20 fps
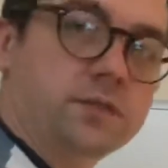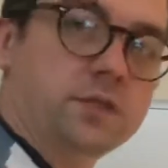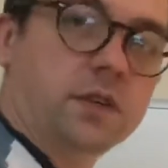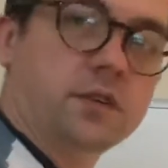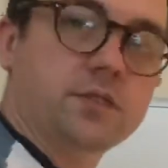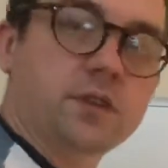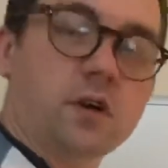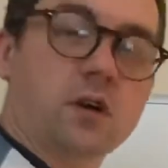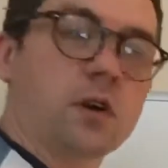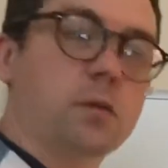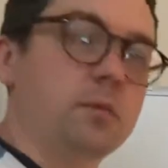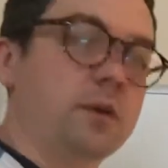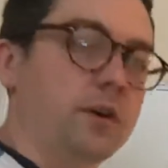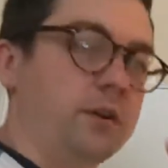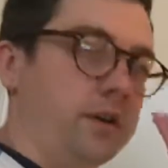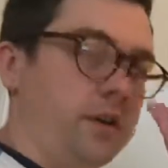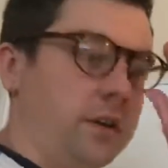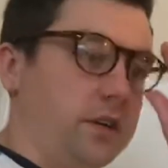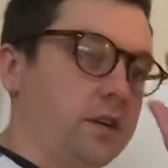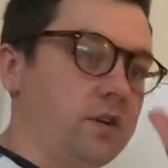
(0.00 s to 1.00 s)
I'll talk
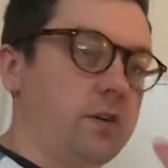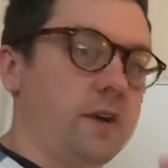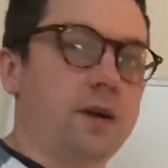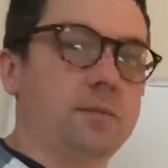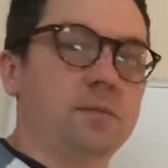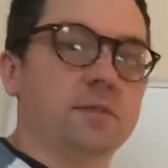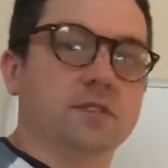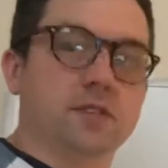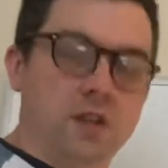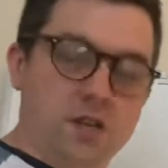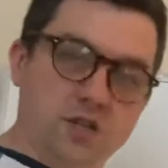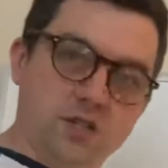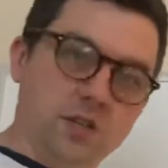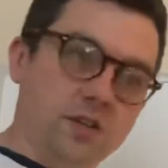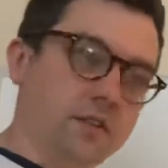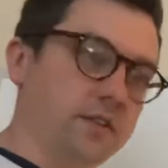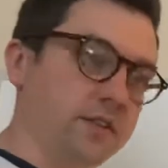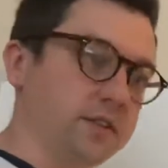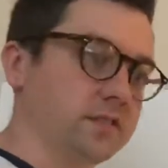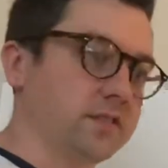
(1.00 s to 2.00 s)
about cohabitation
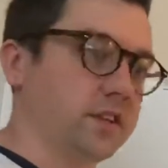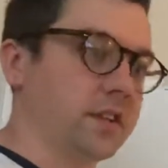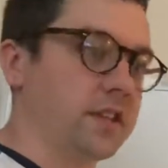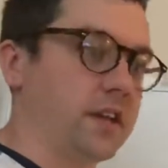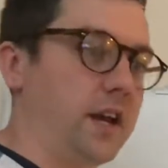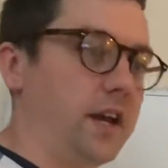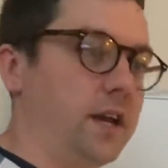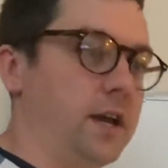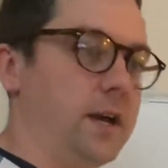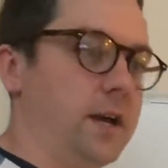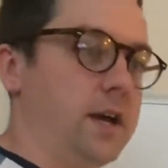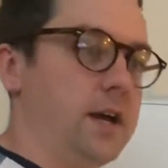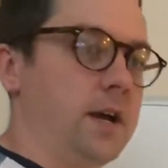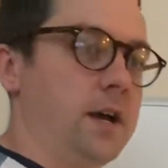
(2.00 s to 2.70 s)
and things like that.